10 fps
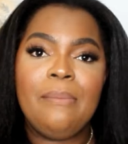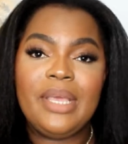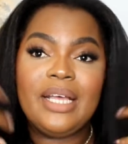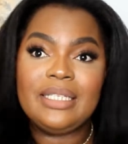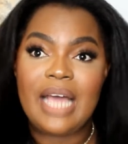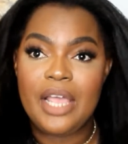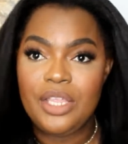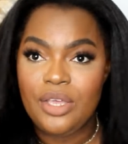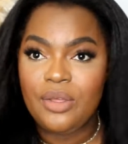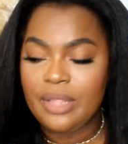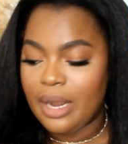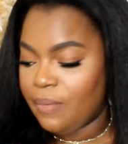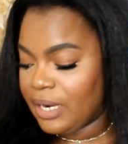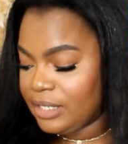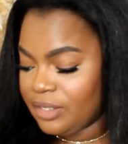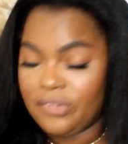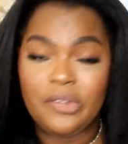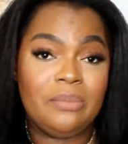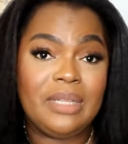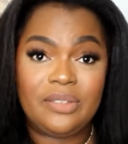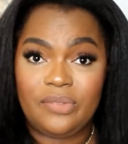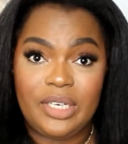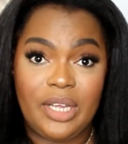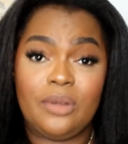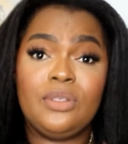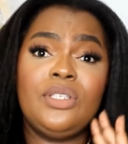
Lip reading: because I knew that I wanted to film this video.